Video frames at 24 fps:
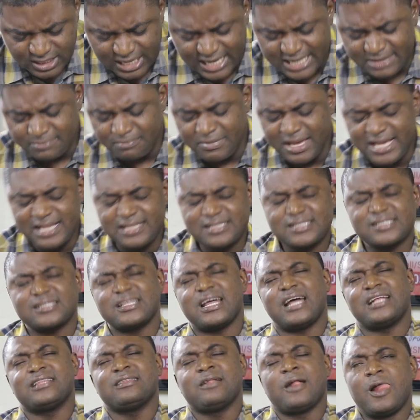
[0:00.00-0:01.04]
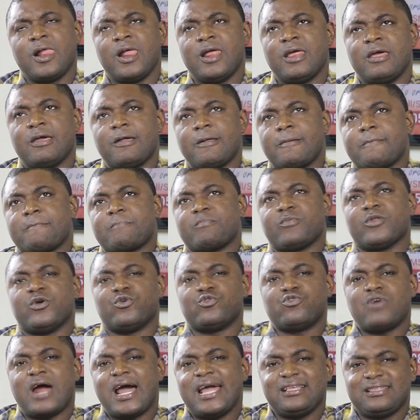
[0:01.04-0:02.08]
It means that
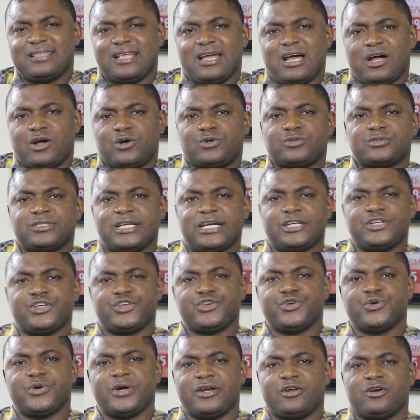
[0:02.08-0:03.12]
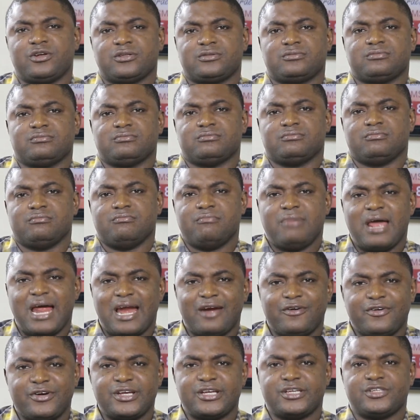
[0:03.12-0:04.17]
right now that you are not
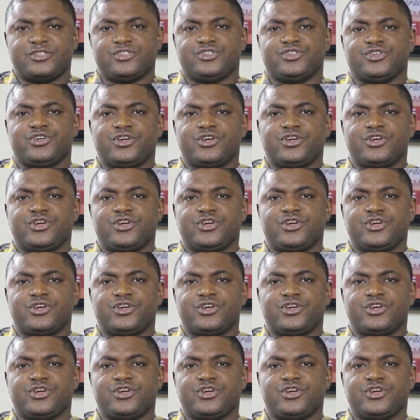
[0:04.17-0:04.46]
married,